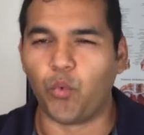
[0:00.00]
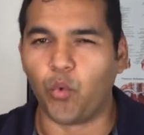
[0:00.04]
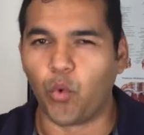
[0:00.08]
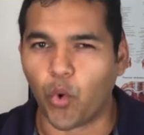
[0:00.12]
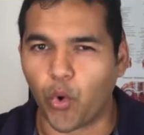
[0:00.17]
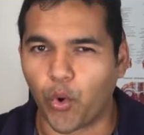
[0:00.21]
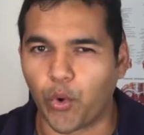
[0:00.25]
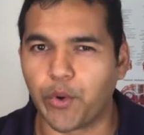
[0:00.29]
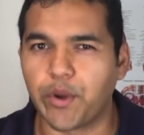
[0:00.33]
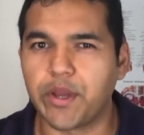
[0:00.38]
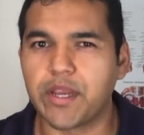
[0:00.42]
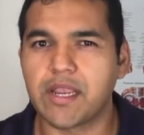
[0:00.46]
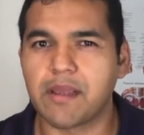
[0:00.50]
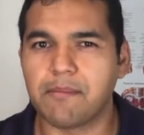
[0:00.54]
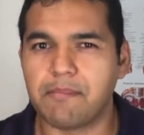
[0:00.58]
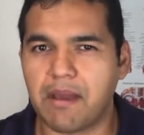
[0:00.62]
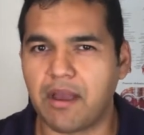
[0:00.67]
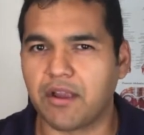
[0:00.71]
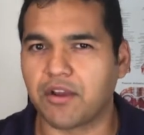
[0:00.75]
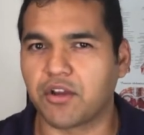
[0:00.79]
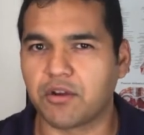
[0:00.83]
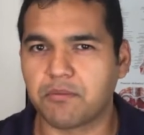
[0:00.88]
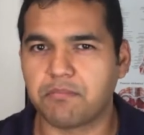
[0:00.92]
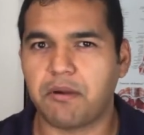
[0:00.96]
worrying
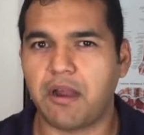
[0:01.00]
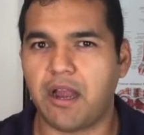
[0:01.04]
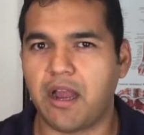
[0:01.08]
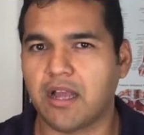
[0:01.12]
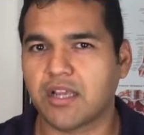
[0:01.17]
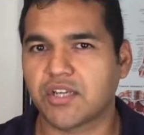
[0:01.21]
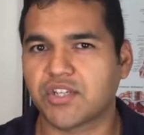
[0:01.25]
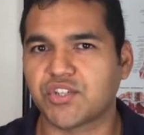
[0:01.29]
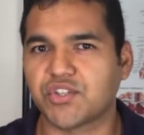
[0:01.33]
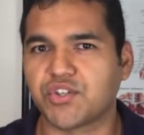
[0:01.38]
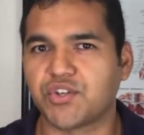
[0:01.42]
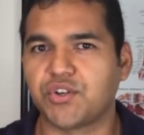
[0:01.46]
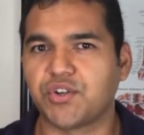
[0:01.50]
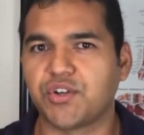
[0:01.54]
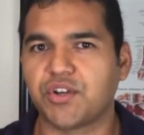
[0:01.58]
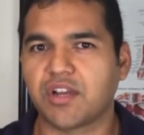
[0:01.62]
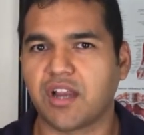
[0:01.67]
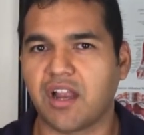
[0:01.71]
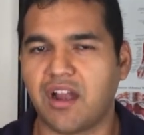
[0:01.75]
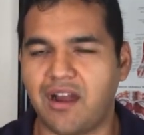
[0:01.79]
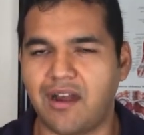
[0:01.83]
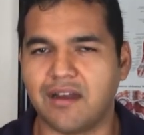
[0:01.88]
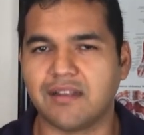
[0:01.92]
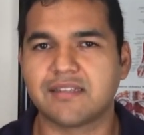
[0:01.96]
about your posture
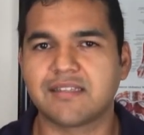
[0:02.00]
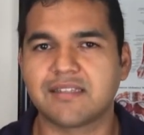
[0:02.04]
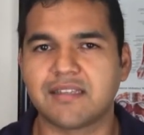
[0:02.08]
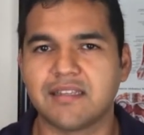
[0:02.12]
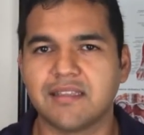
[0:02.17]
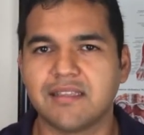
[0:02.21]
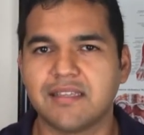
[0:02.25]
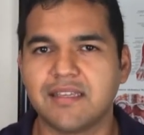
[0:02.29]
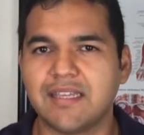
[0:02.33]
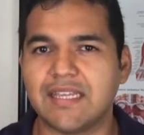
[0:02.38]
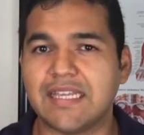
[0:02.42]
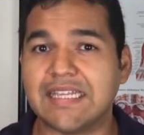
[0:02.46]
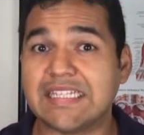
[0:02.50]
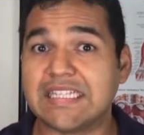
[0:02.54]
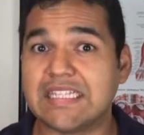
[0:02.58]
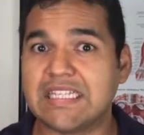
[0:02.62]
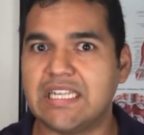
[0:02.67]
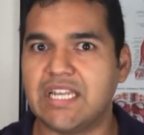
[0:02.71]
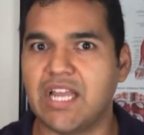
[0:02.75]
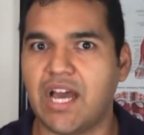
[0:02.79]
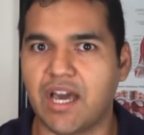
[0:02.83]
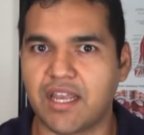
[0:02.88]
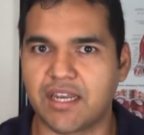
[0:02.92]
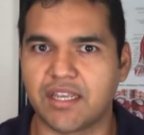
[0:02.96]
constantly is
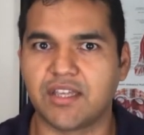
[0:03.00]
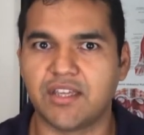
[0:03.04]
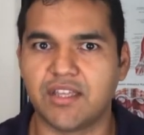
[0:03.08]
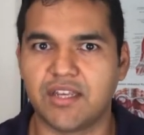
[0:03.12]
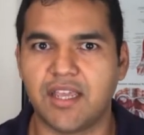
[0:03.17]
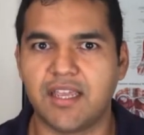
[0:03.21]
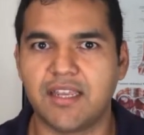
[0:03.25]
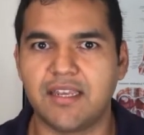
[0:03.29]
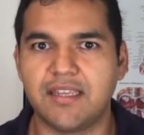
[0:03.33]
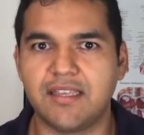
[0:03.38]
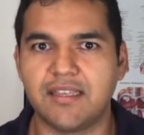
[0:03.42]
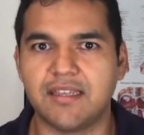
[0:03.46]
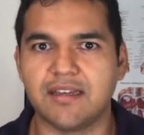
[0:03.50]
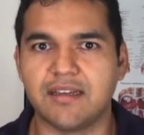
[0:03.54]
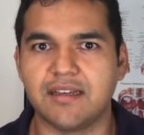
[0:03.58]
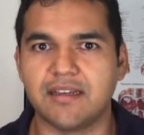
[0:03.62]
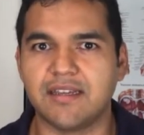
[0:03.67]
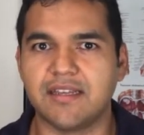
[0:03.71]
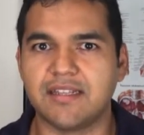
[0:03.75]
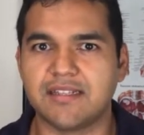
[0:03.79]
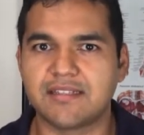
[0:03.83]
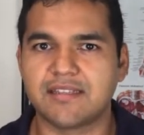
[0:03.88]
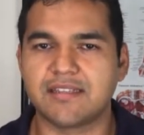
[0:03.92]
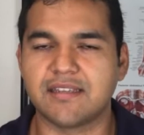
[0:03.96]
not a good idea.
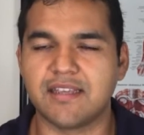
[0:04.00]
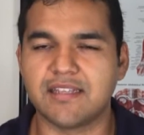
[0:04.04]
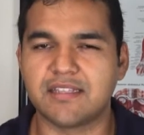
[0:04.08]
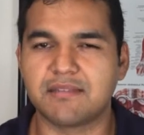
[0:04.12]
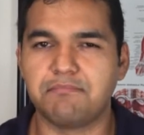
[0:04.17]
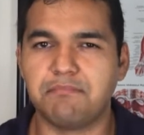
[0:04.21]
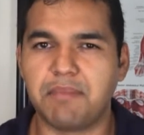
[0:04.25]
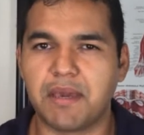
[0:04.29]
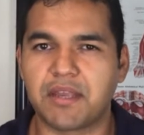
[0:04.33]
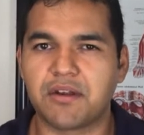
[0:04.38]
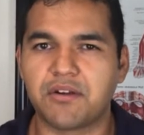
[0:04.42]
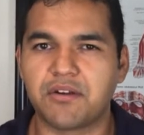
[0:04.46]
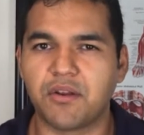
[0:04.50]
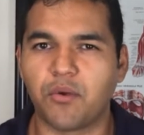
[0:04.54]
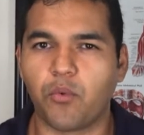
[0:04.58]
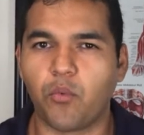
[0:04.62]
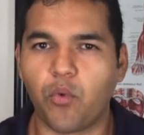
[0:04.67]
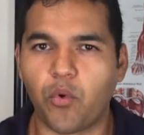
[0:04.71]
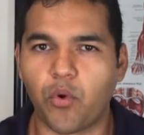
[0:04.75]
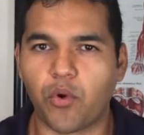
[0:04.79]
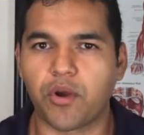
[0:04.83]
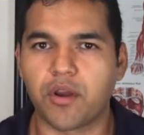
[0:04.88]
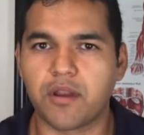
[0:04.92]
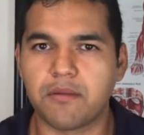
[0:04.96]
It's it's better to
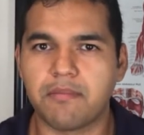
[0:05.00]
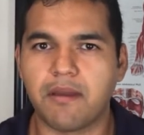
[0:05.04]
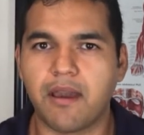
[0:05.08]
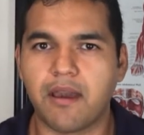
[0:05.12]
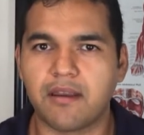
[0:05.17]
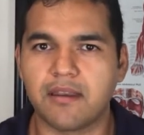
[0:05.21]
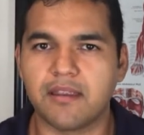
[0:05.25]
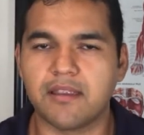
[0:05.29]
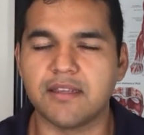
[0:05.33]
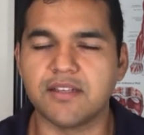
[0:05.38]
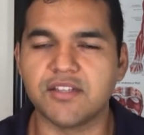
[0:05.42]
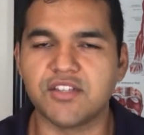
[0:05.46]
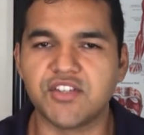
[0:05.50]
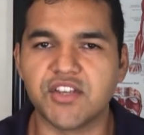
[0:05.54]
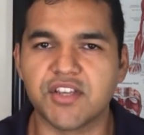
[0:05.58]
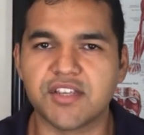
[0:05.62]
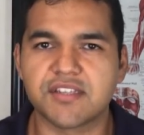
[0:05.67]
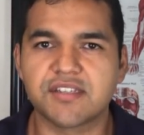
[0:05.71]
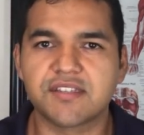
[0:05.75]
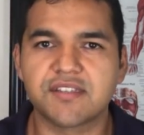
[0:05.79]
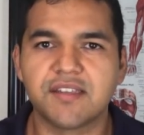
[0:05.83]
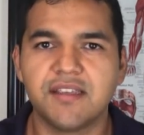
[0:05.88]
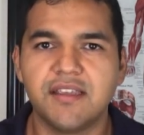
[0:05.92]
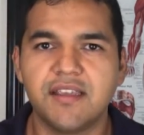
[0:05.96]
worry about it
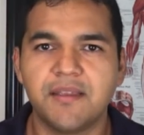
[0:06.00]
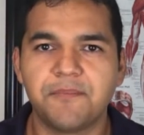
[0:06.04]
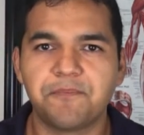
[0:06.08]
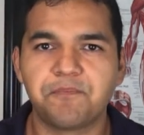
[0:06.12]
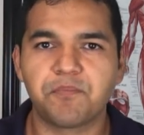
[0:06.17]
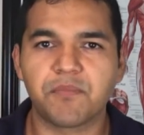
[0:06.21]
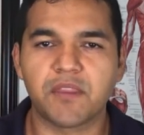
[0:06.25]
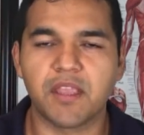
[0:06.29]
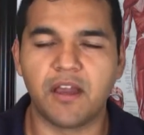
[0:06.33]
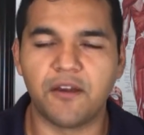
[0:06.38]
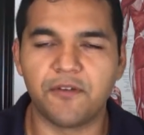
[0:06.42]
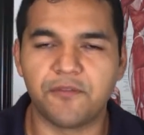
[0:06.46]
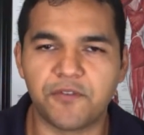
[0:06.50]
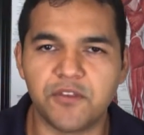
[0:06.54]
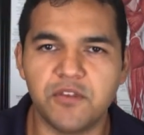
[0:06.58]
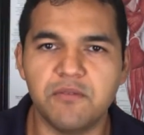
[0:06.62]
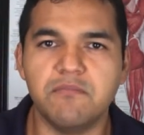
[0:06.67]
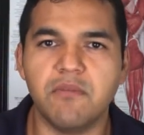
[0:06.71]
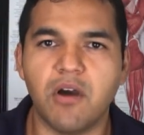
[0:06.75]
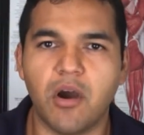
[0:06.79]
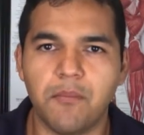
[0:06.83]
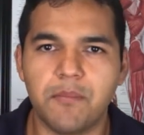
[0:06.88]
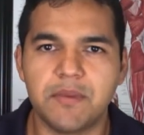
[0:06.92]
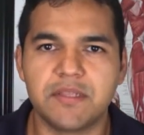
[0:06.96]
just a few
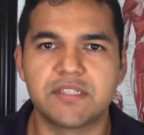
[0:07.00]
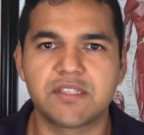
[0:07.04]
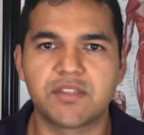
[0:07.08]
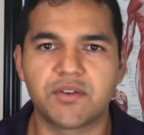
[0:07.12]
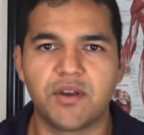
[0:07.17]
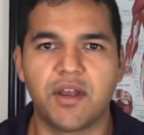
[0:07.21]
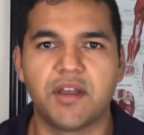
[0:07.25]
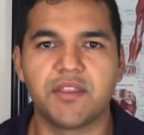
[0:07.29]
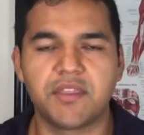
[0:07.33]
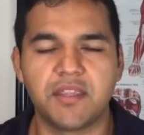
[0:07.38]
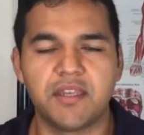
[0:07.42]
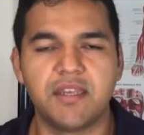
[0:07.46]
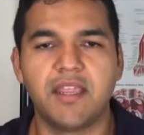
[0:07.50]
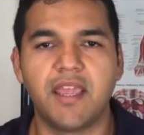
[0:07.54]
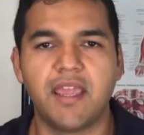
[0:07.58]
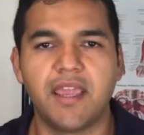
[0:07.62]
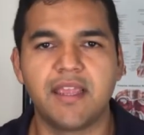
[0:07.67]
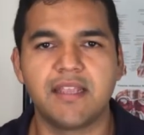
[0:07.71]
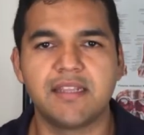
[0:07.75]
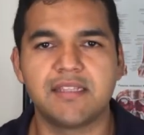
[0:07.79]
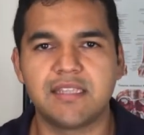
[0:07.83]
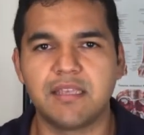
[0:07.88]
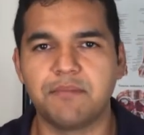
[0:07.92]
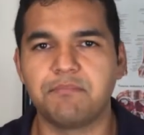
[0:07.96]
moments throughout the
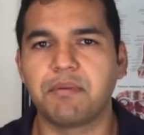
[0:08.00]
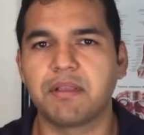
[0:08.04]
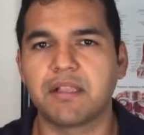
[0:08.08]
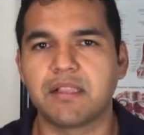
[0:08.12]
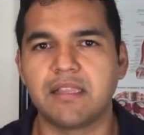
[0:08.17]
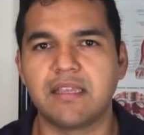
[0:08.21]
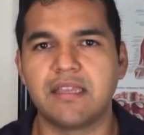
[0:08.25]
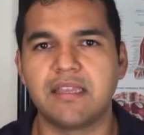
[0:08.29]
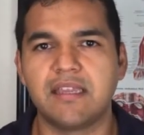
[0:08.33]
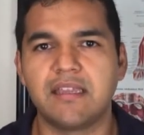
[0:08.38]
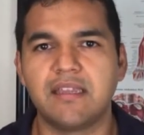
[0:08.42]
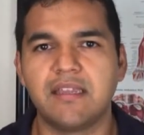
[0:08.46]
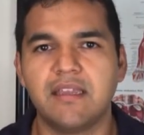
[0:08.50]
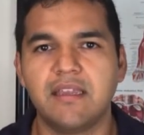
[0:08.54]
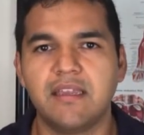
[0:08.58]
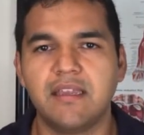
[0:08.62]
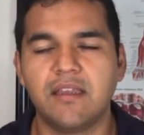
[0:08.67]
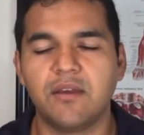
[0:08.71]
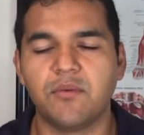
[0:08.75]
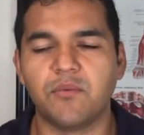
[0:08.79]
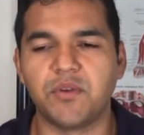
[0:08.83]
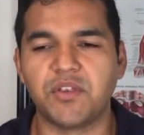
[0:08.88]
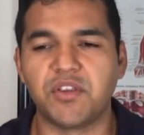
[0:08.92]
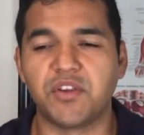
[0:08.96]
day. Typically,
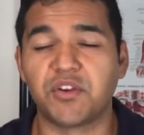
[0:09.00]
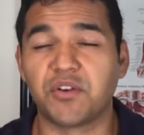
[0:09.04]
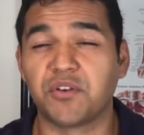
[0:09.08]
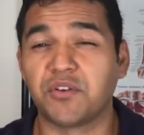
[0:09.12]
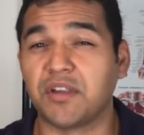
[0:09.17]
when